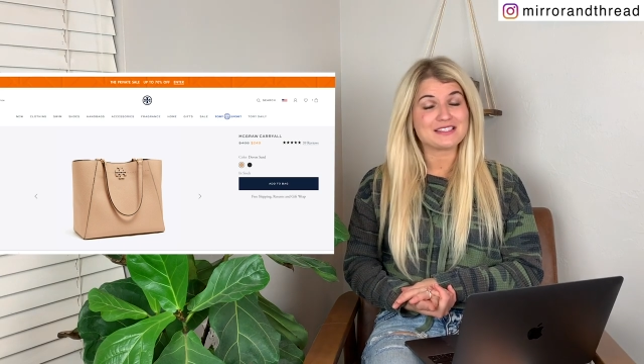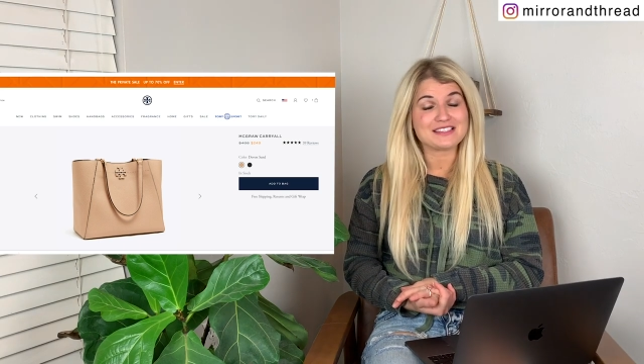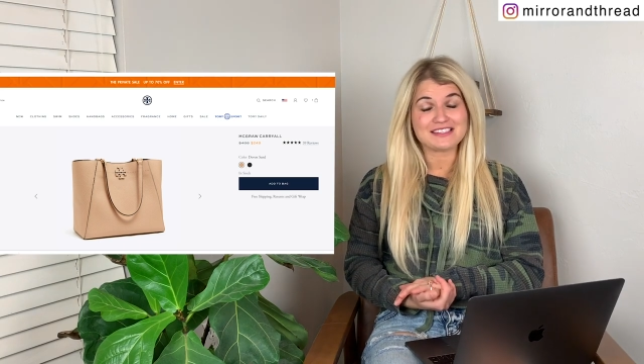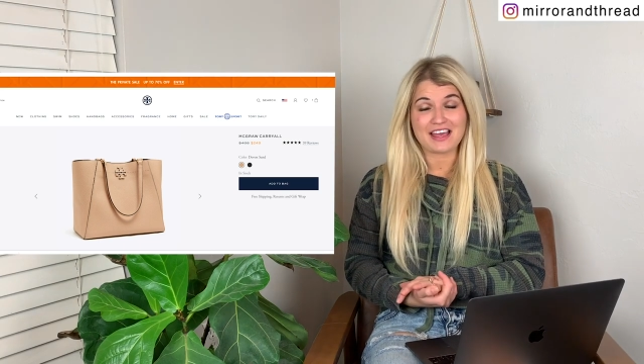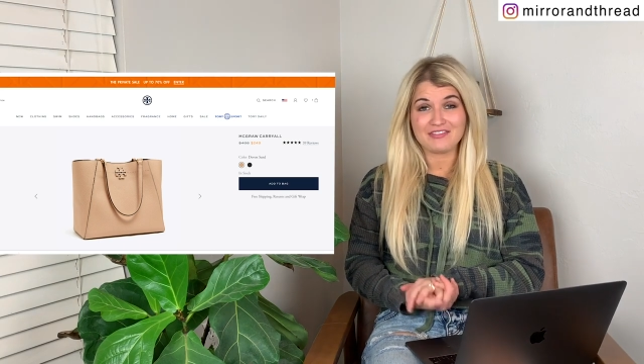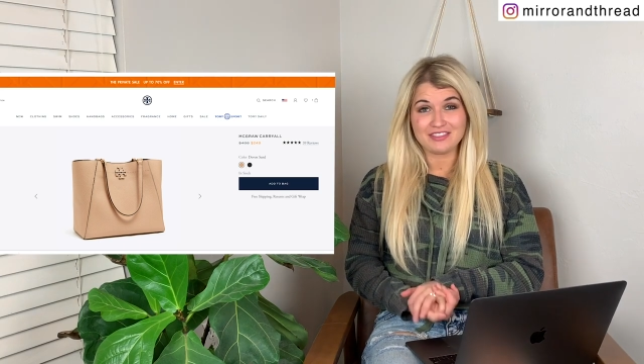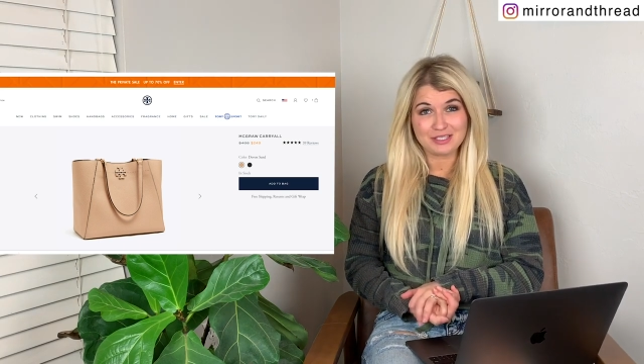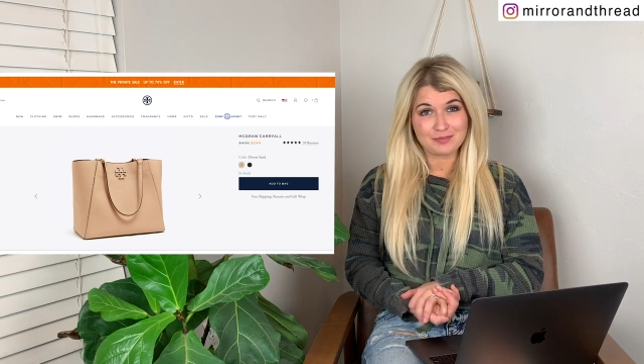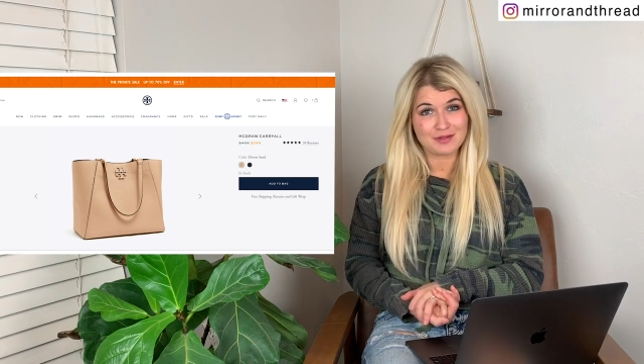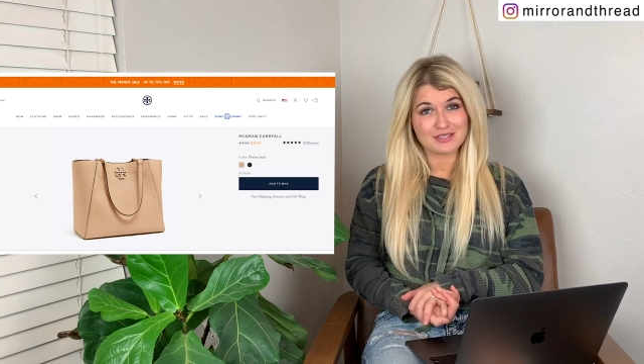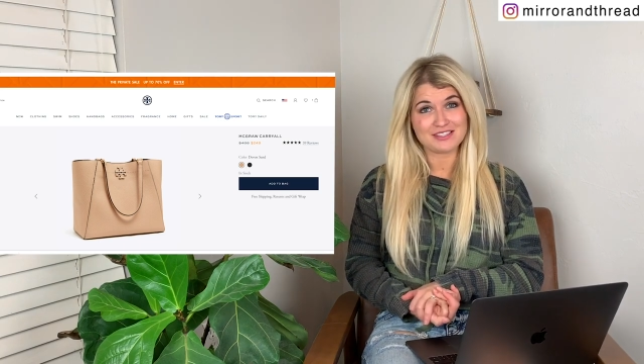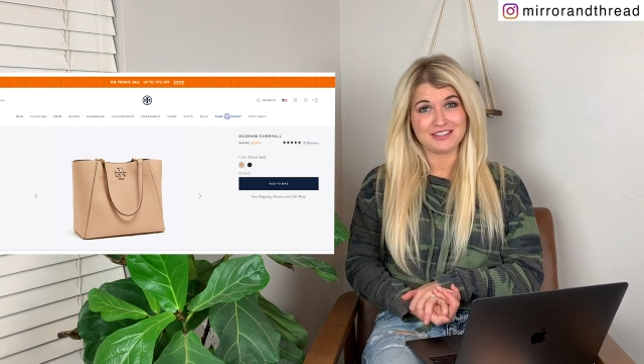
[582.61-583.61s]
to
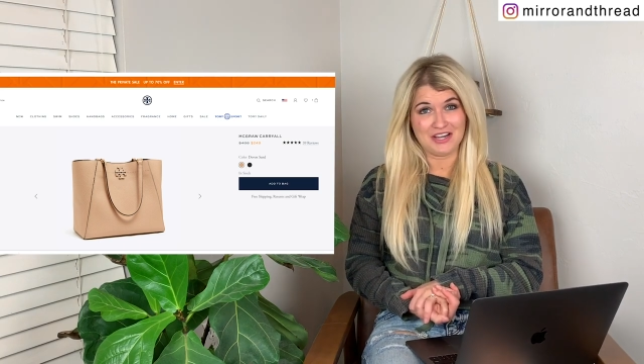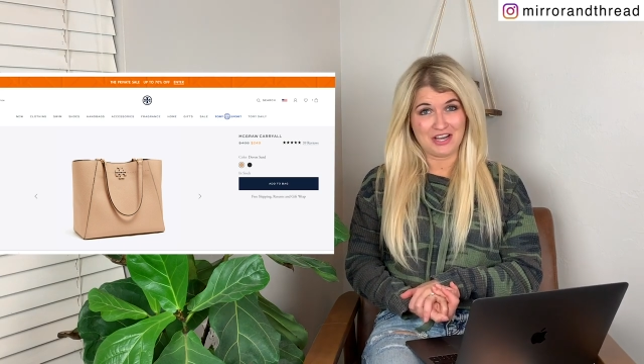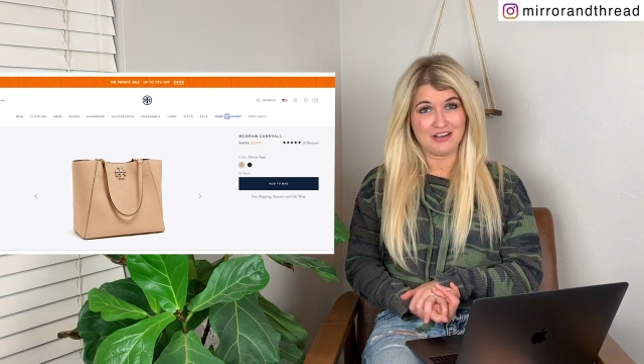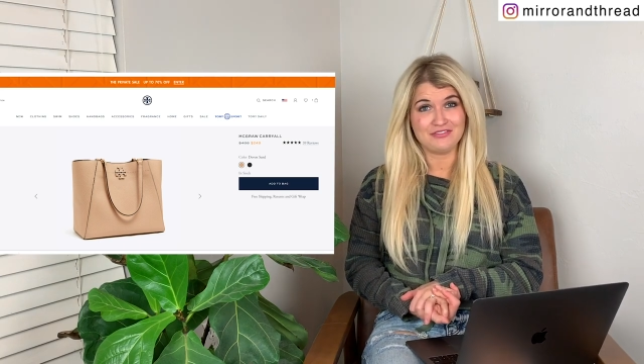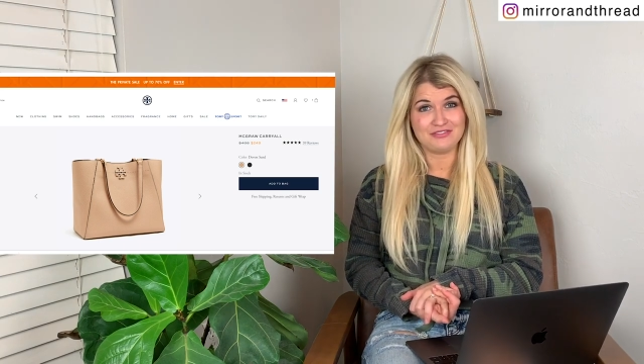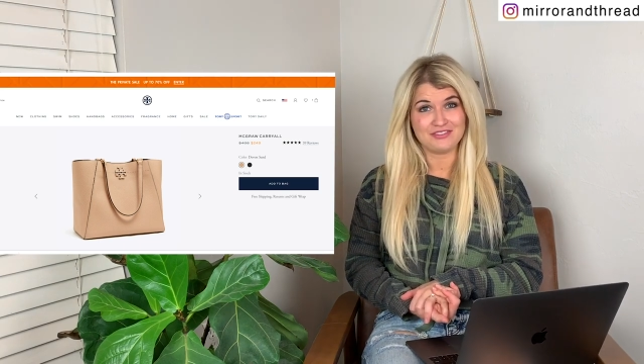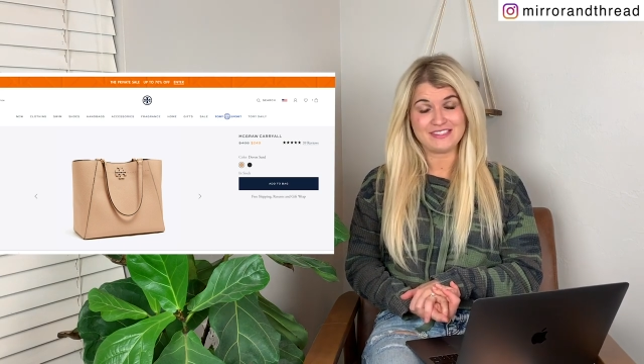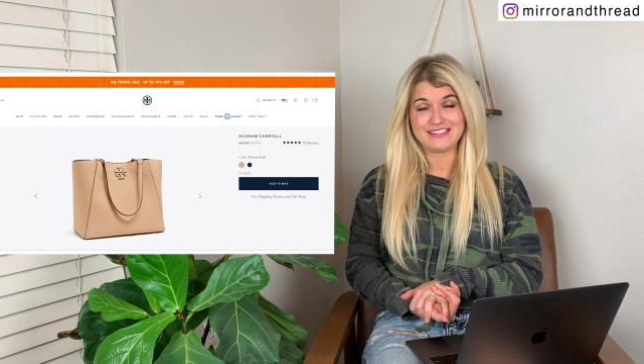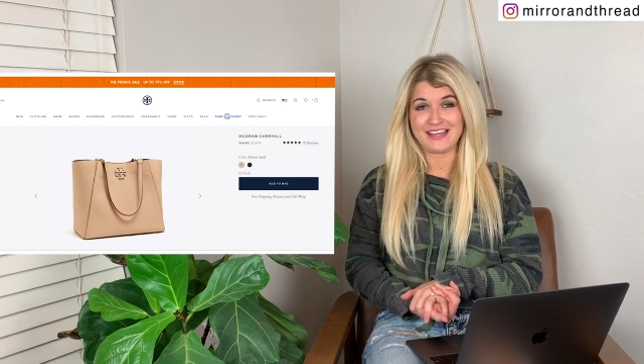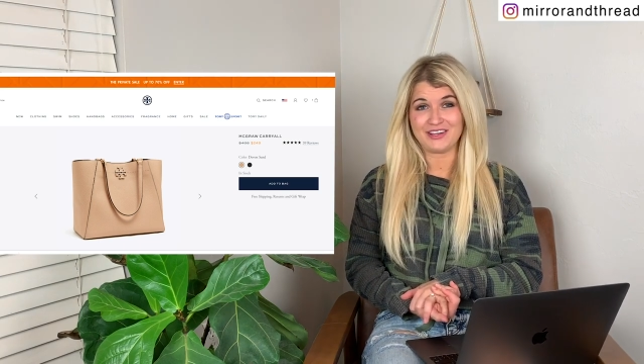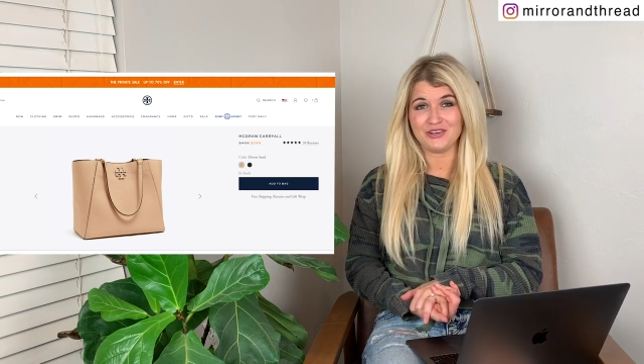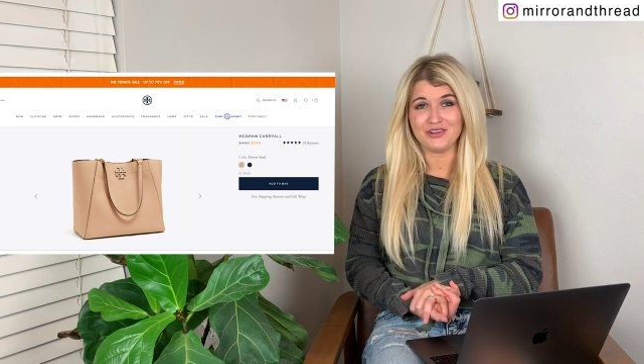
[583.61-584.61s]
70% off
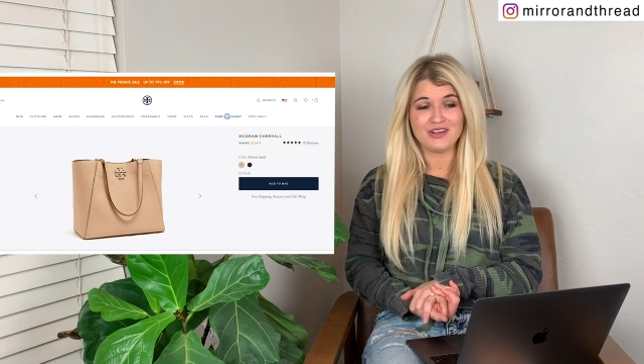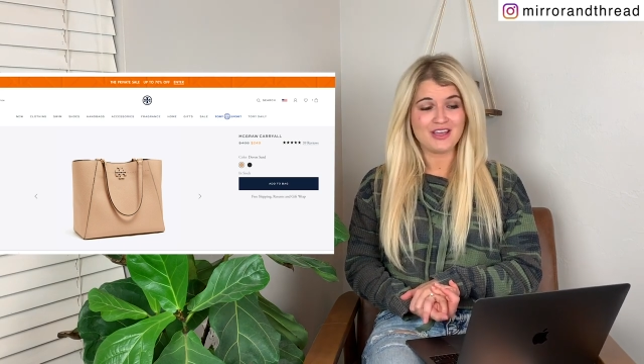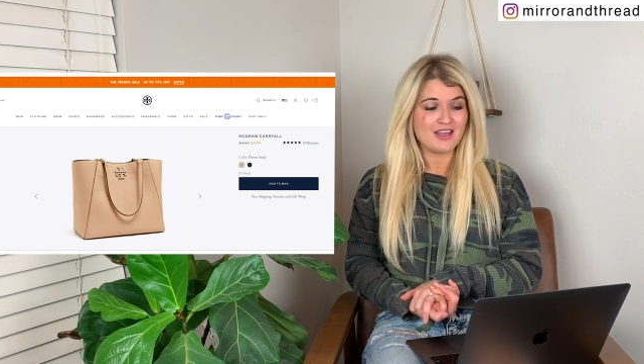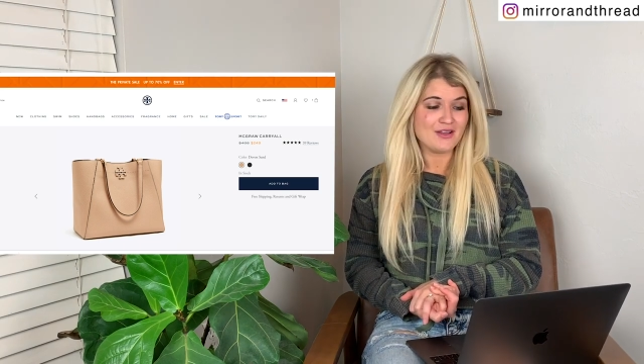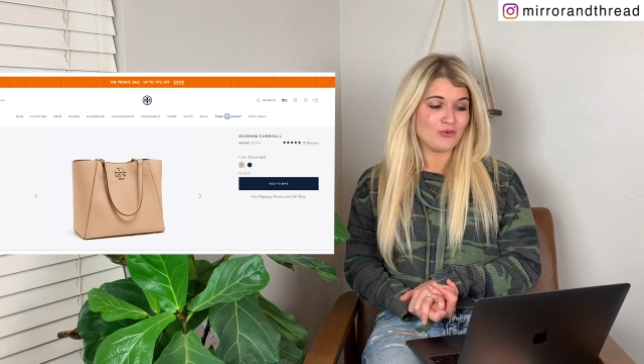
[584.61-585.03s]
sale,